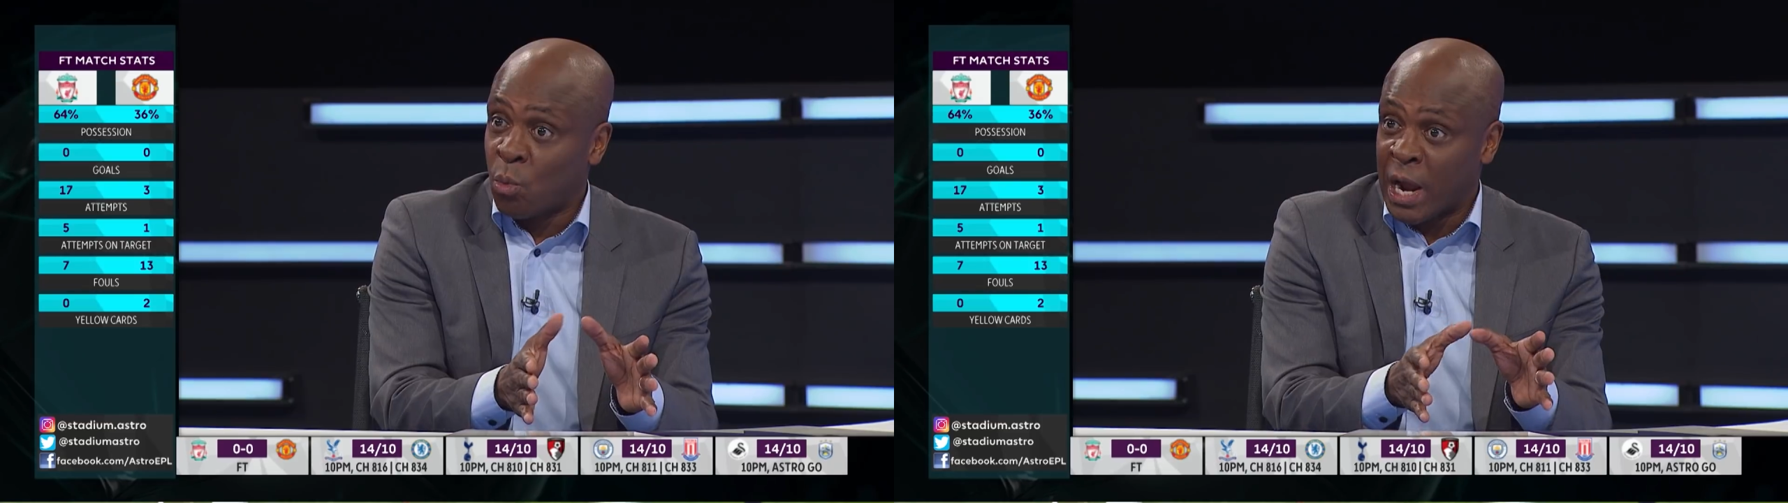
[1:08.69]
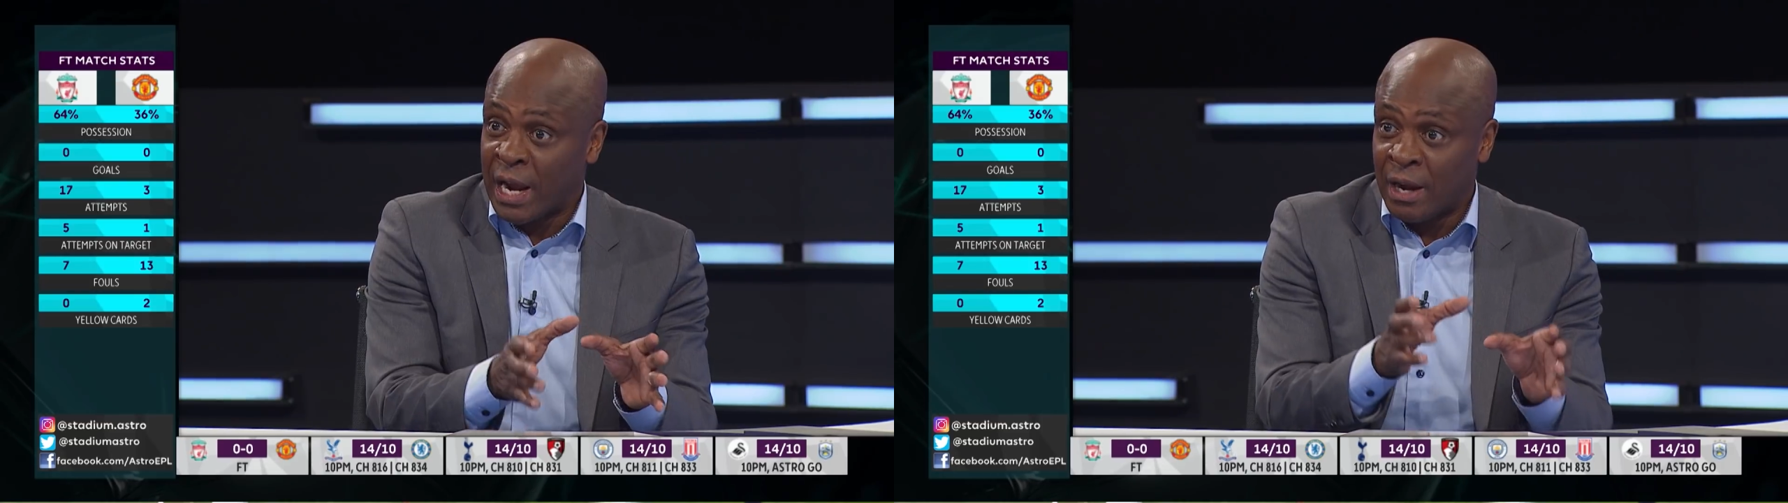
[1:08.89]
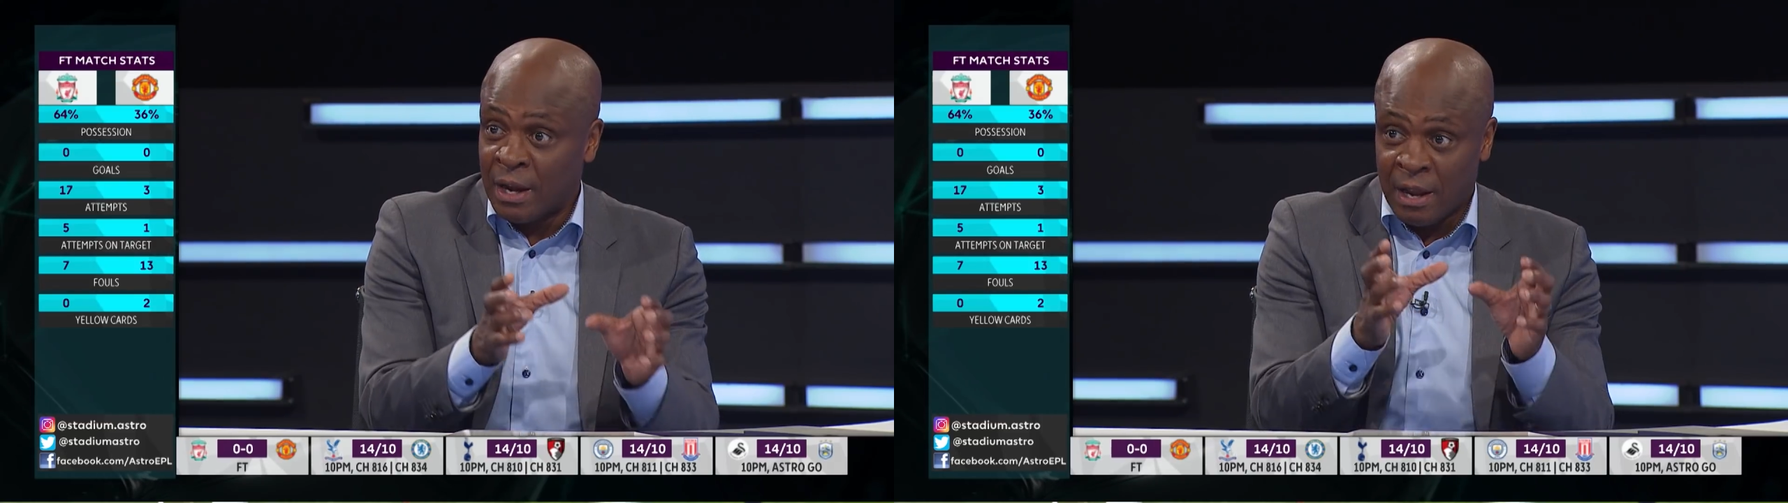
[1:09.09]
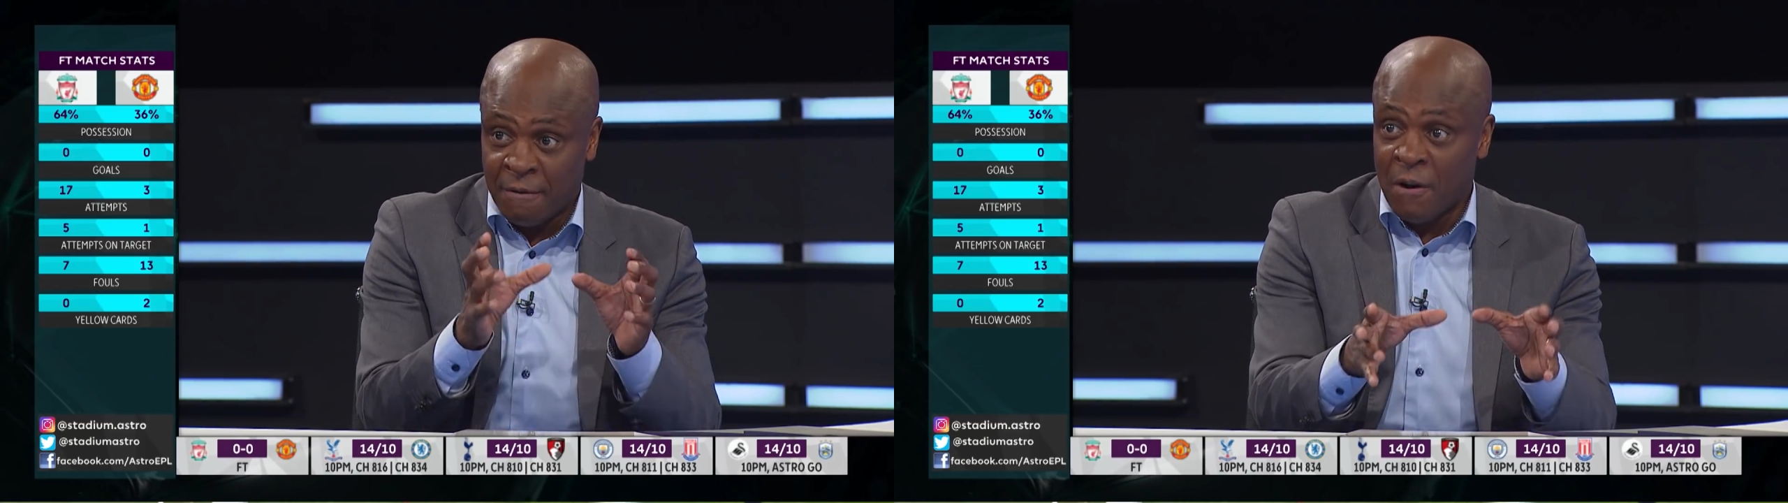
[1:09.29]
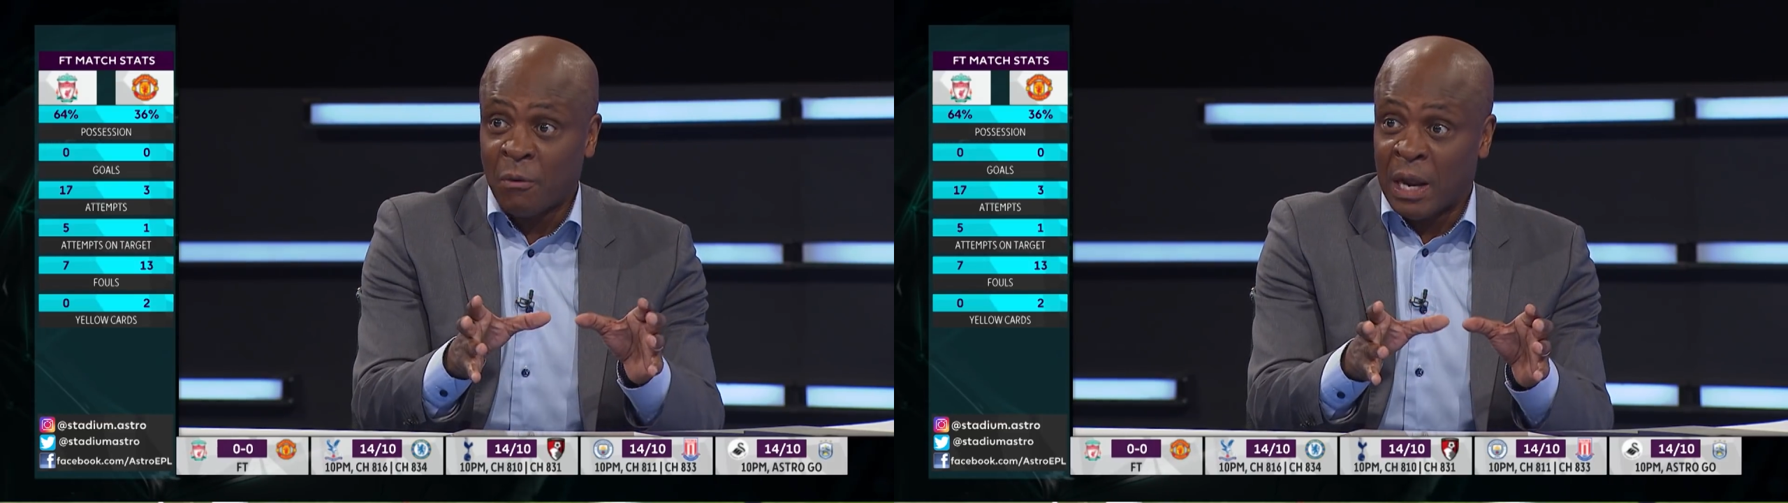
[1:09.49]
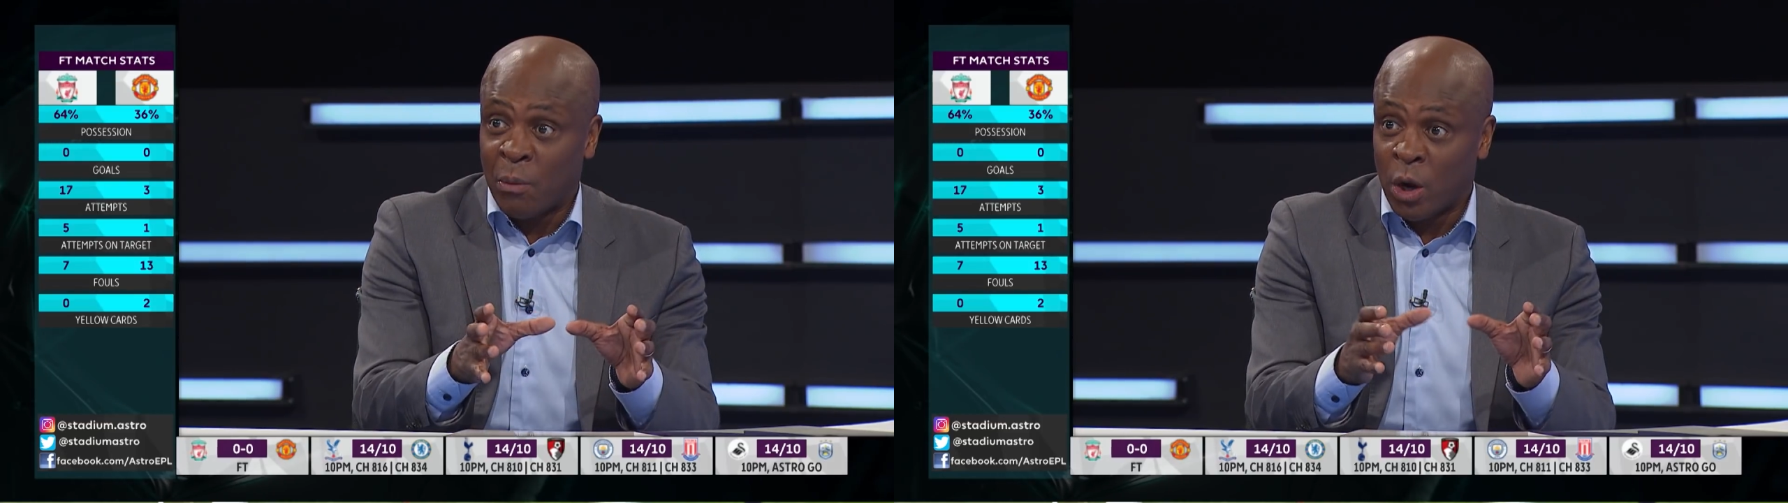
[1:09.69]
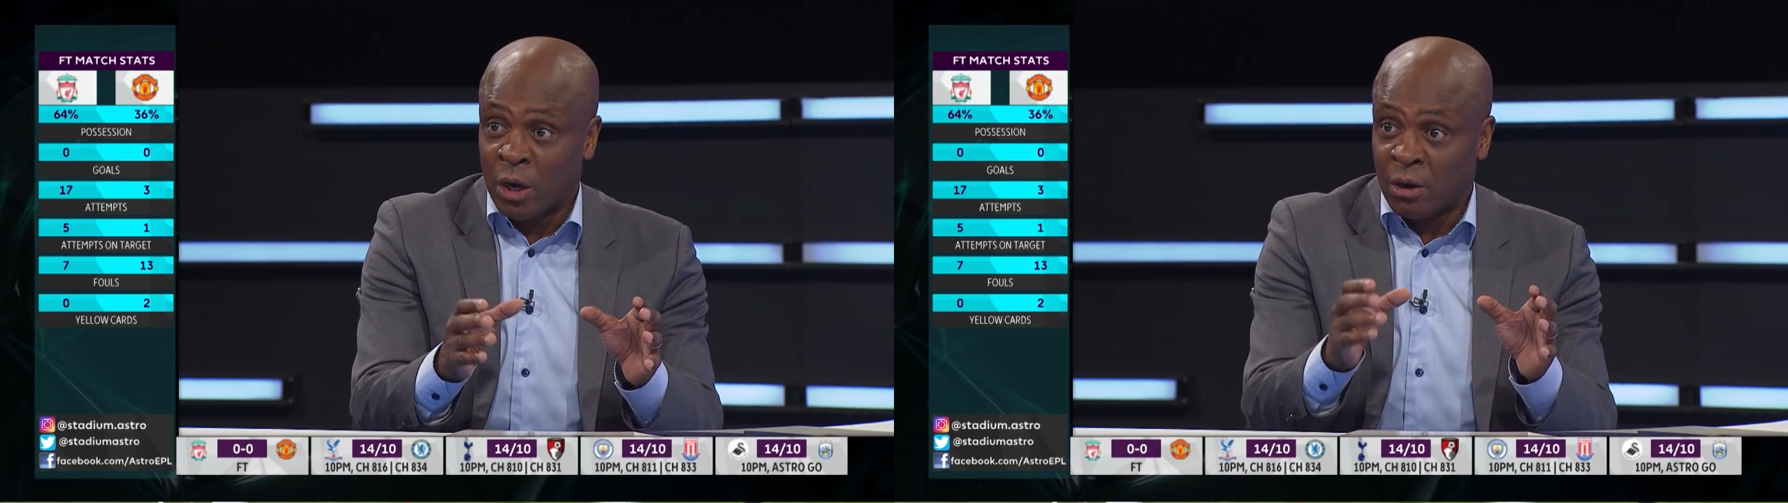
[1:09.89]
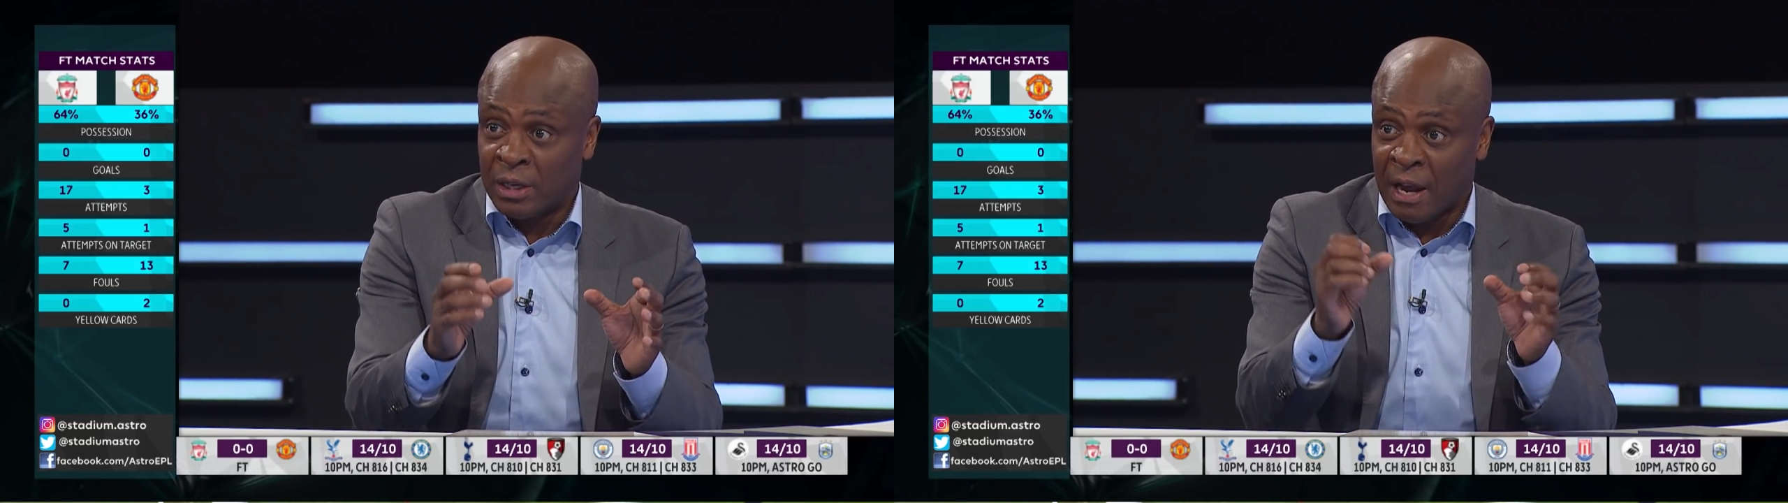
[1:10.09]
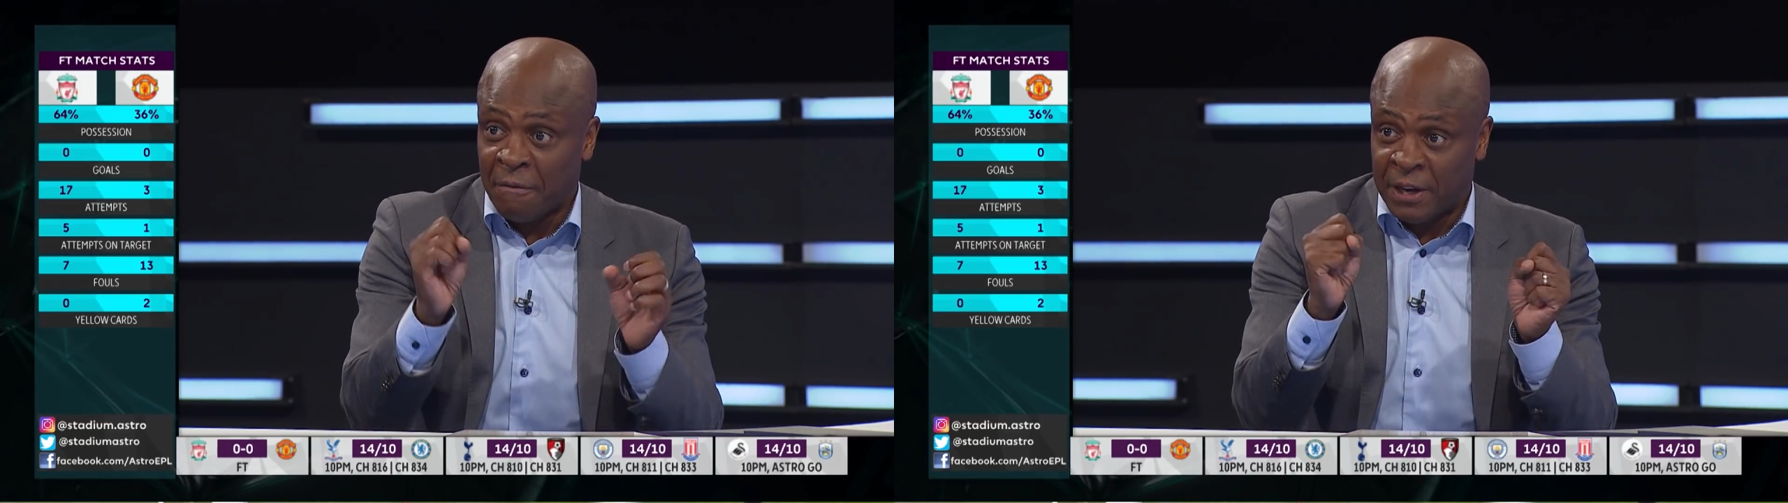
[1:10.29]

where he felt they weren't good enough